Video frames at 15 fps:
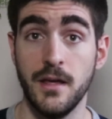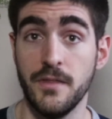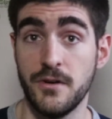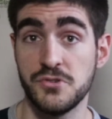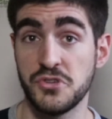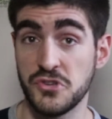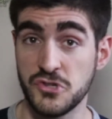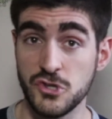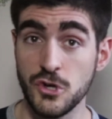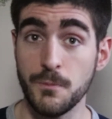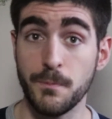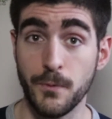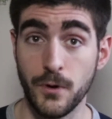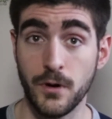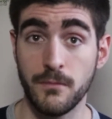there's a
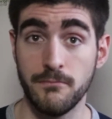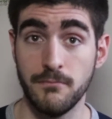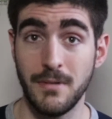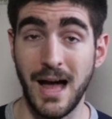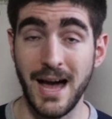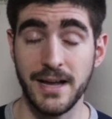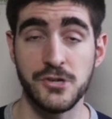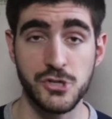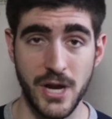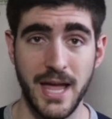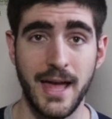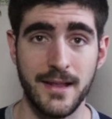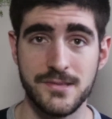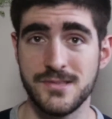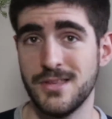super high
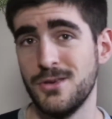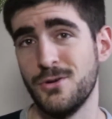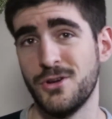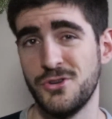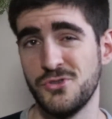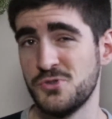chance that you could